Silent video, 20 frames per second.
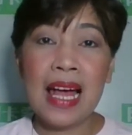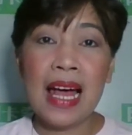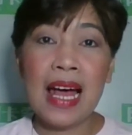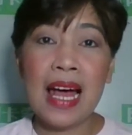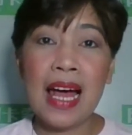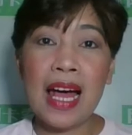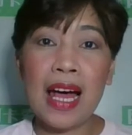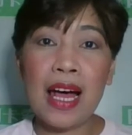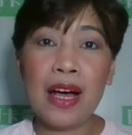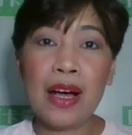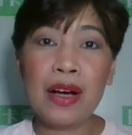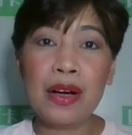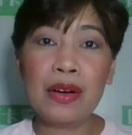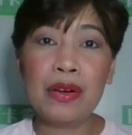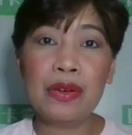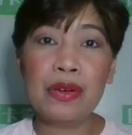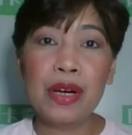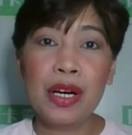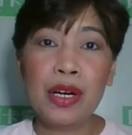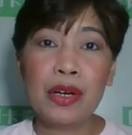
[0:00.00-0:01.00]

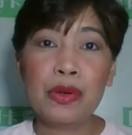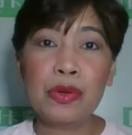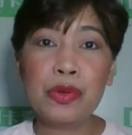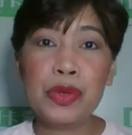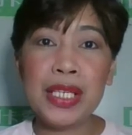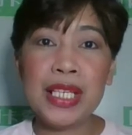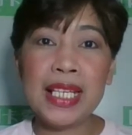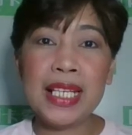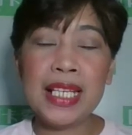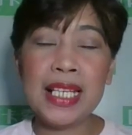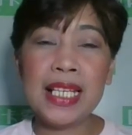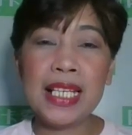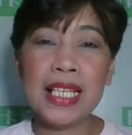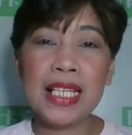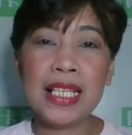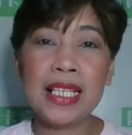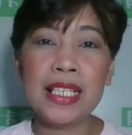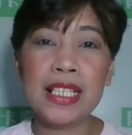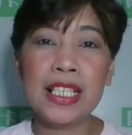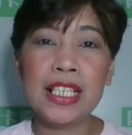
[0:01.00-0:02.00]
how
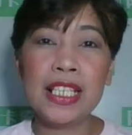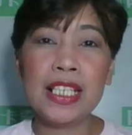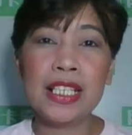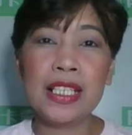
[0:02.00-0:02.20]
we